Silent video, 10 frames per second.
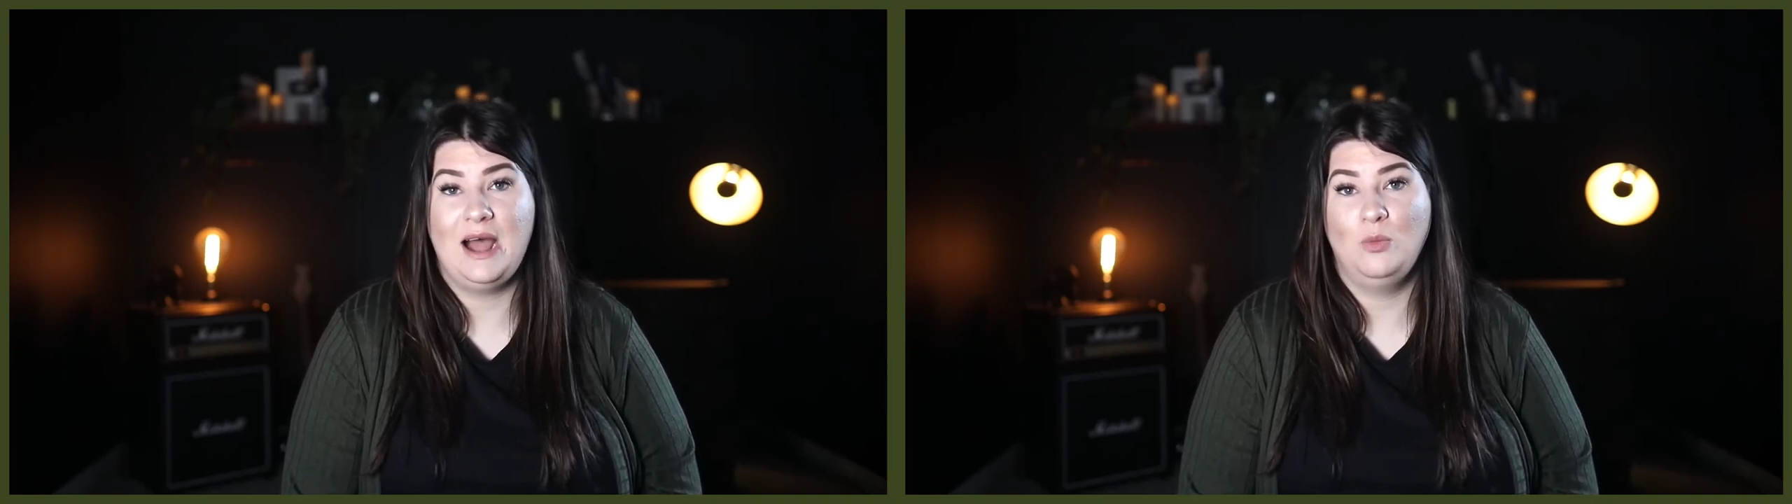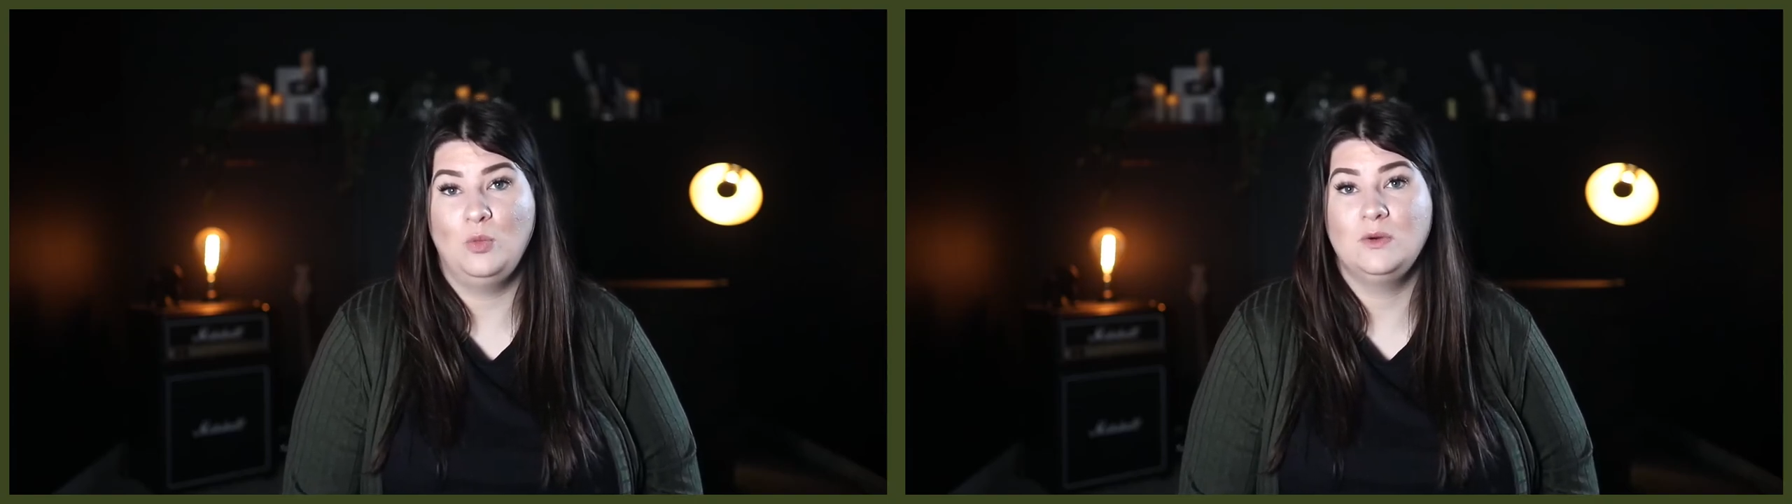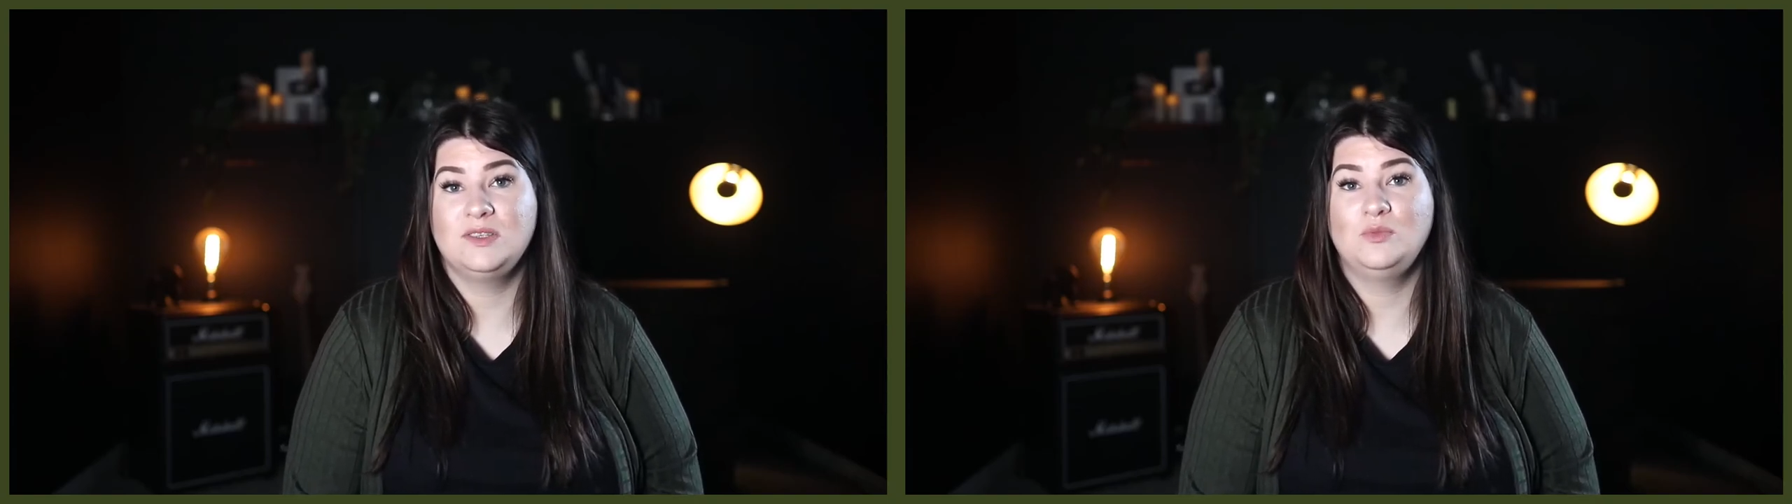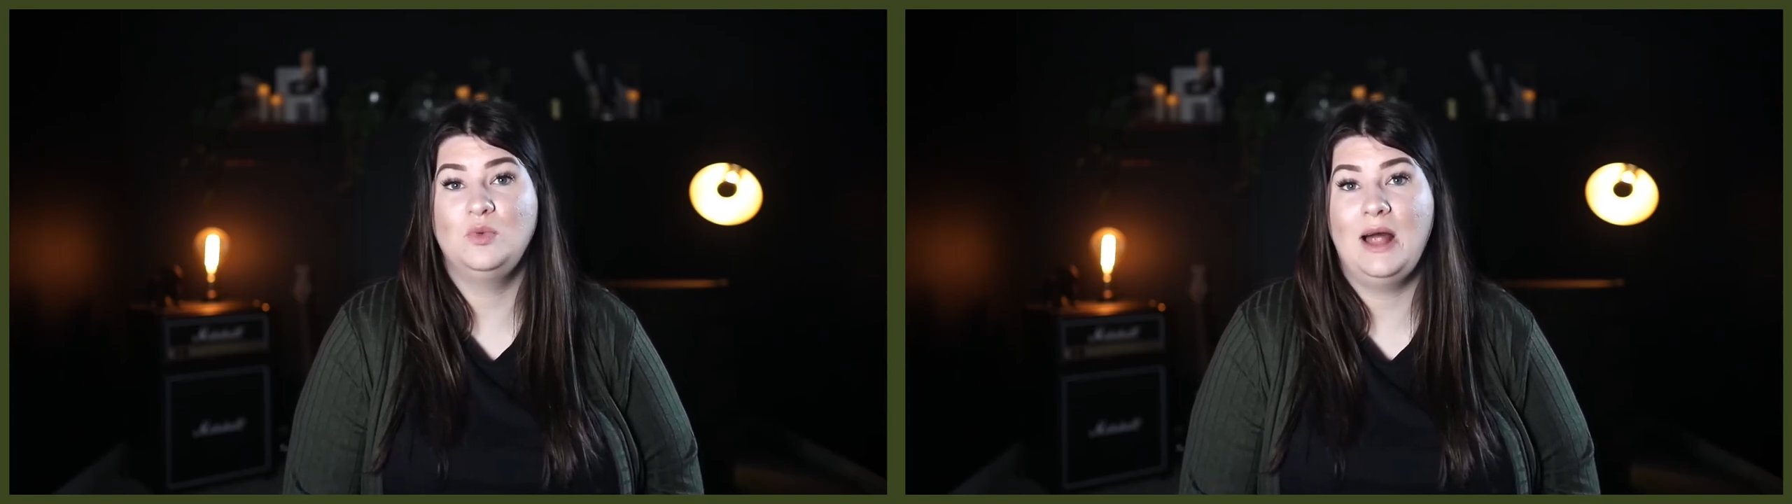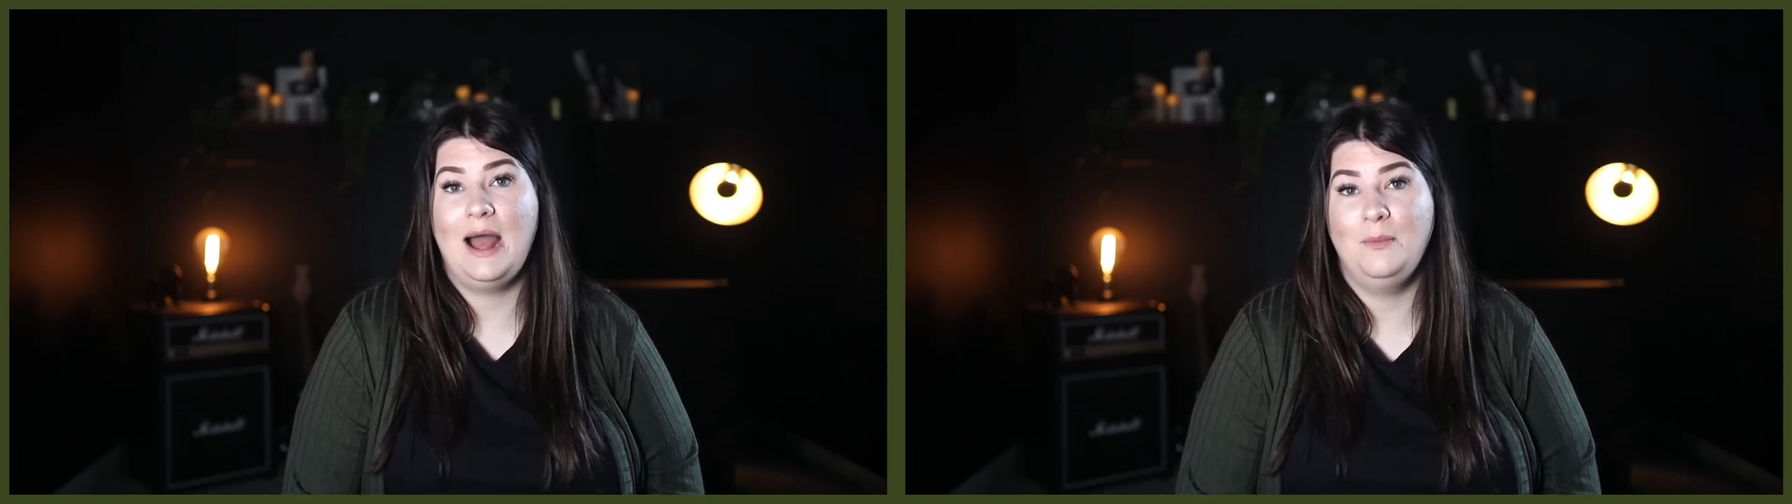out on walks
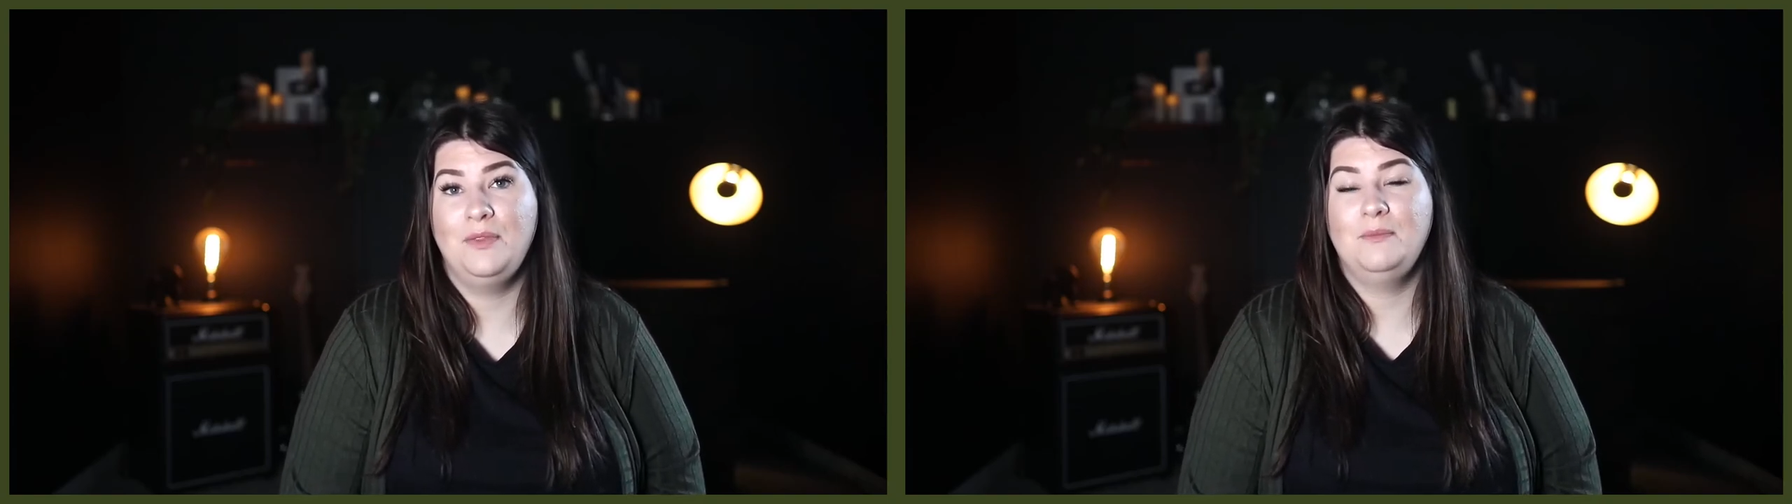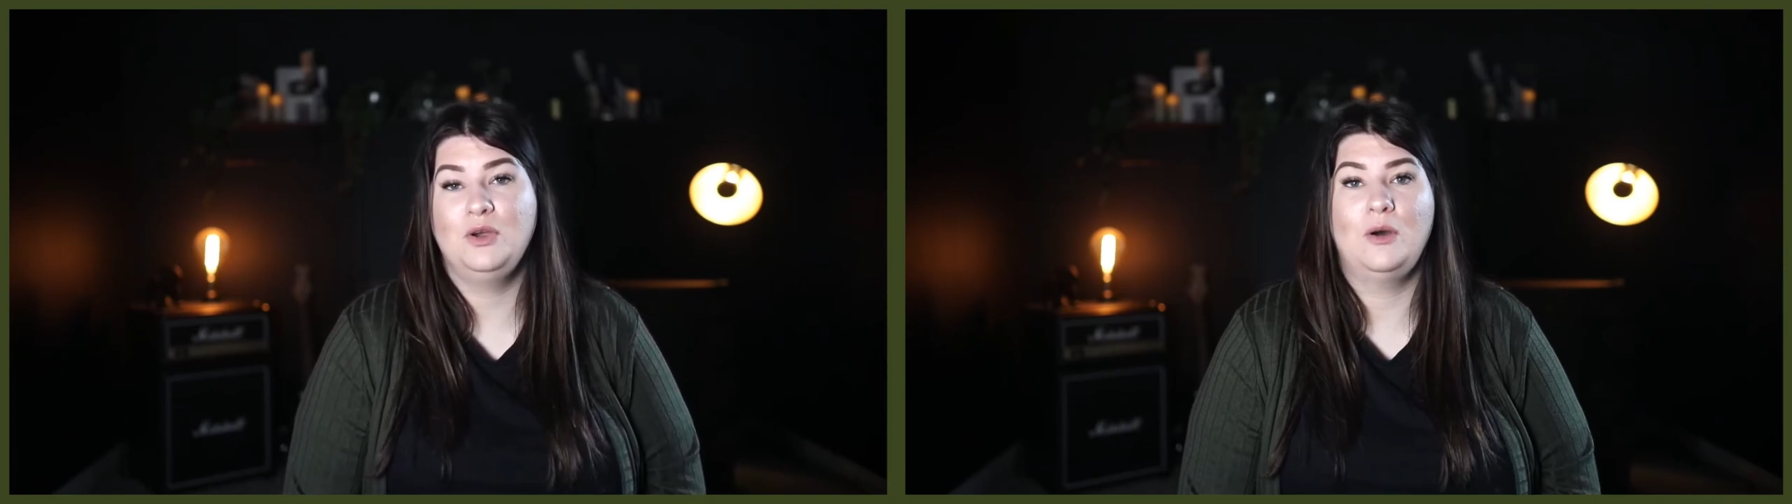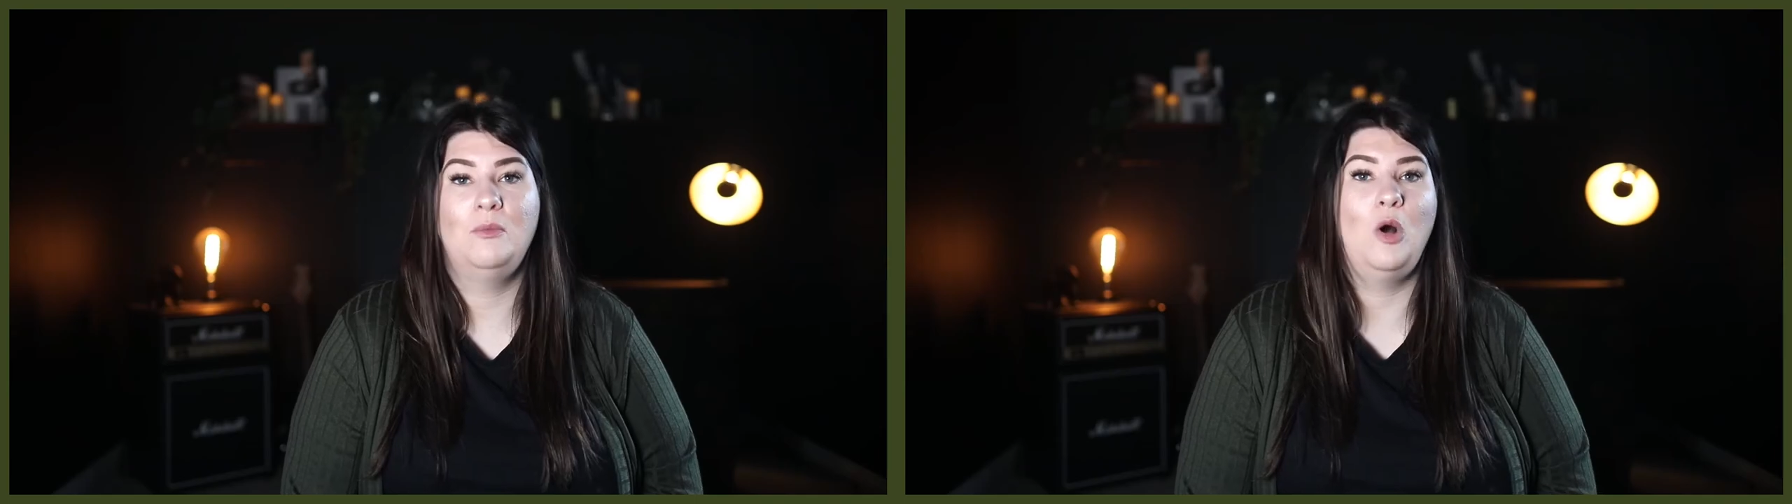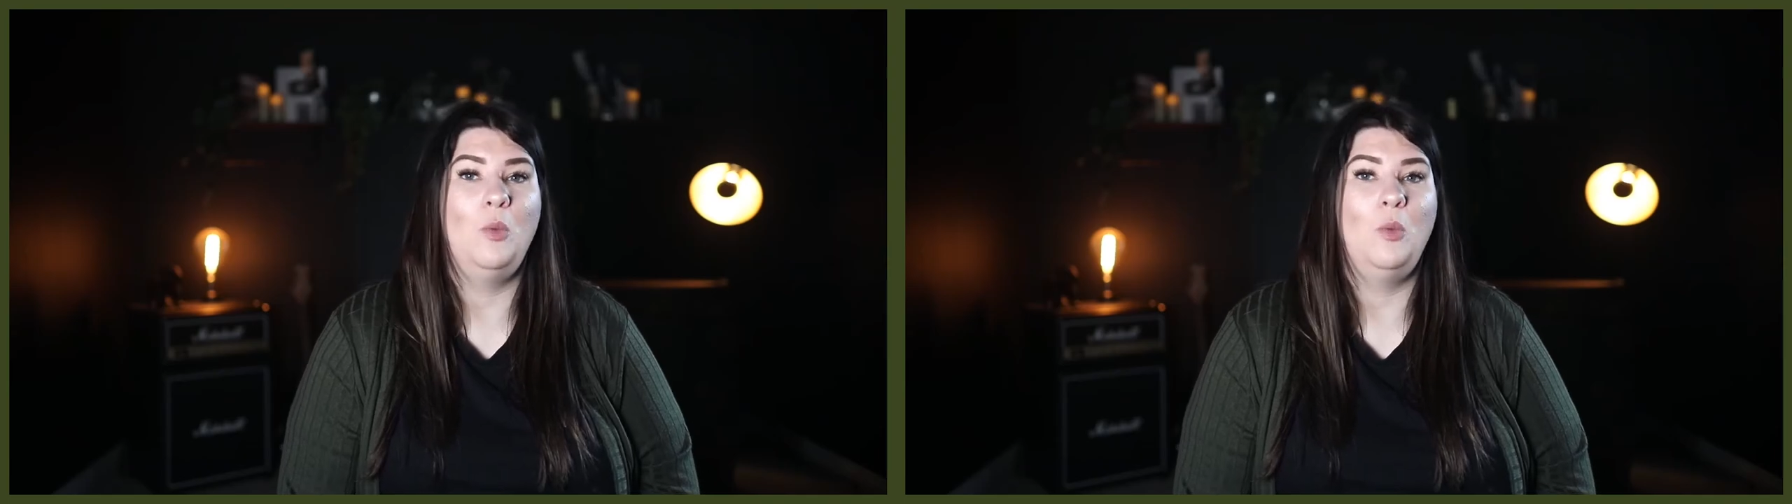and will help them become